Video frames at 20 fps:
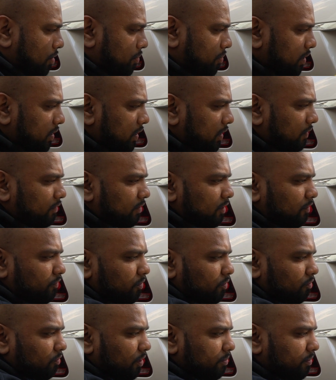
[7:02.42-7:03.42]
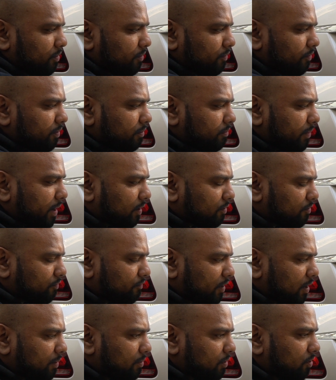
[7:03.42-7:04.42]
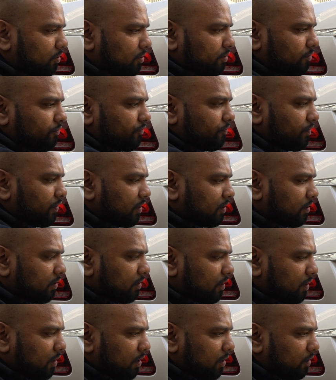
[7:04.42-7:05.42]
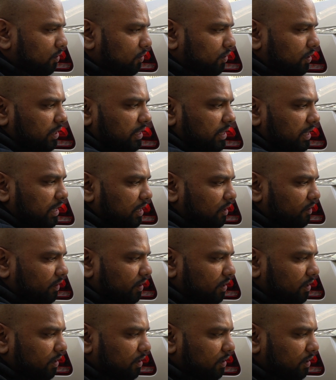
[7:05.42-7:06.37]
But even if you rub the microfiber, you could feel, you could hear it.